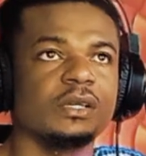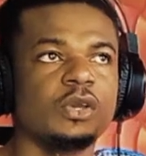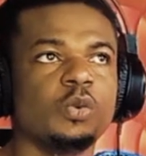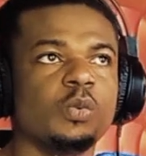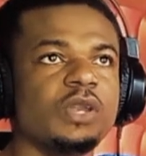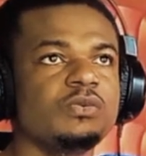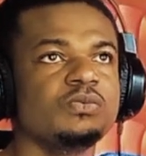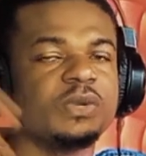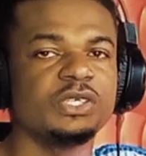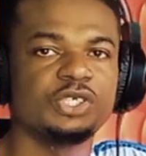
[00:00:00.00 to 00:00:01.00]
when you
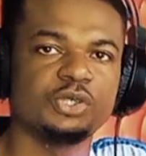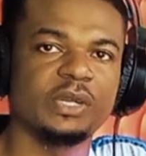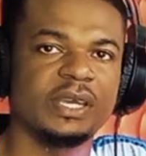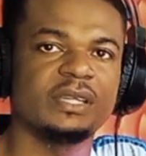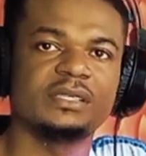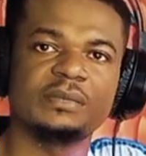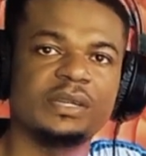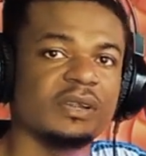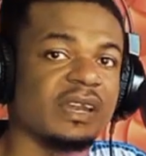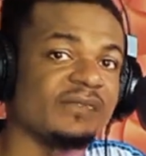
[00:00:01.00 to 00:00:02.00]
reach to the
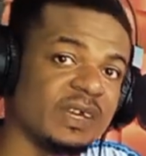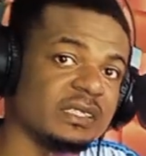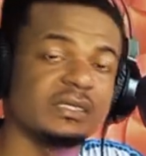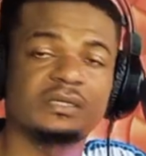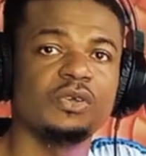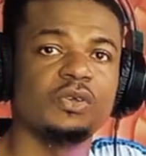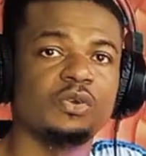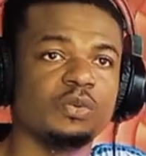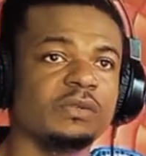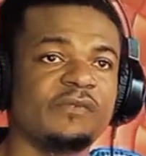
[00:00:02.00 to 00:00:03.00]
intermediate or advanced, you
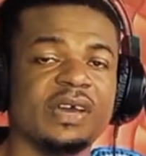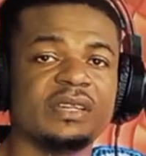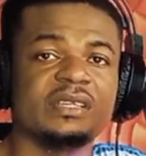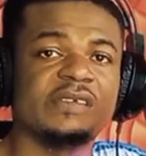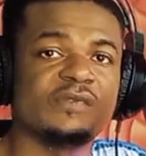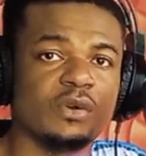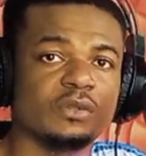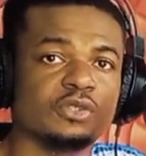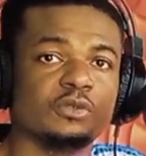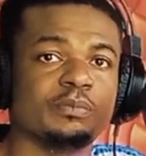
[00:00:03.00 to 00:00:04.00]
won't find it
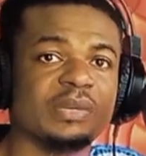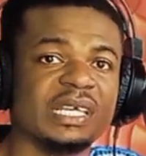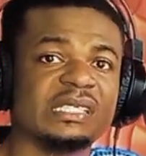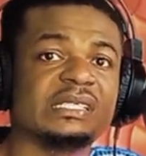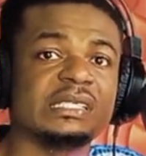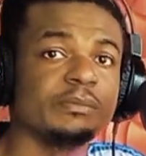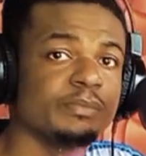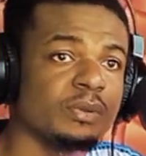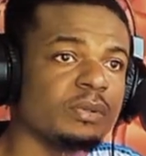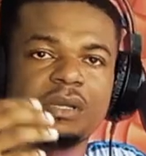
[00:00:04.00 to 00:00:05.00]
difficult to play
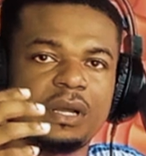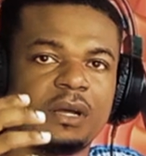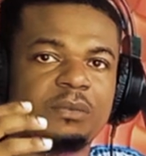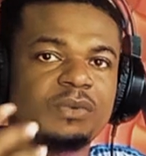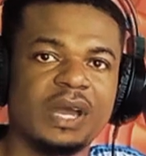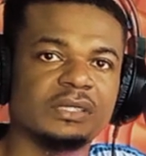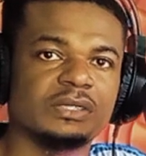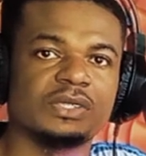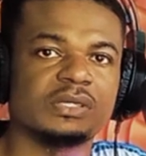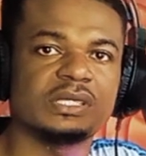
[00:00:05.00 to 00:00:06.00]
simple
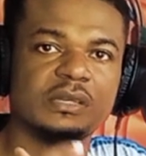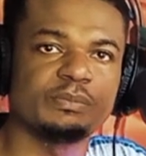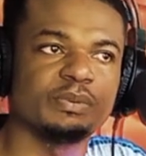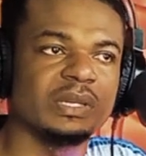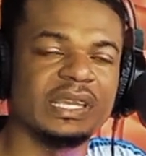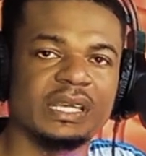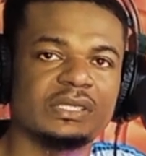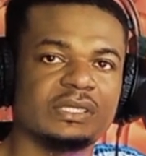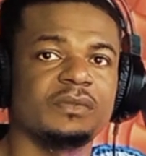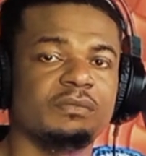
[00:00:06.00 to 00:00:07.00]
rounds or simple
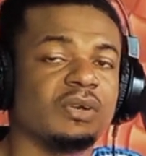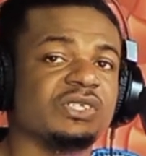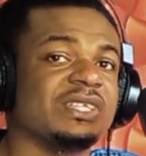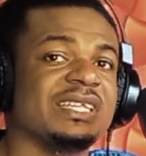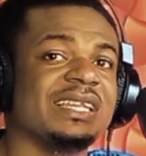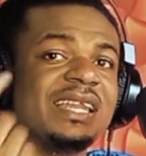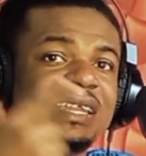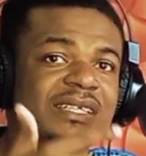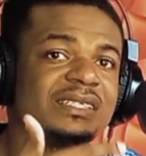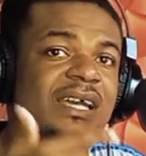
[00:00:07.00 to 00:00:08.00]
legs because you didn't learn
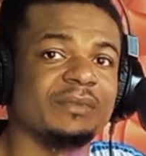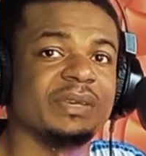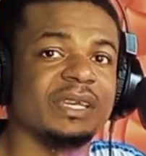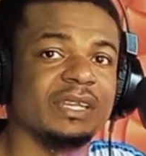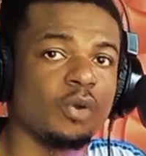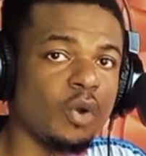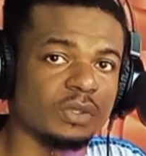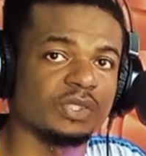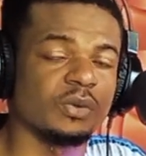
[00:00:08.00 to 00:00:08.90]
it at the beginning course.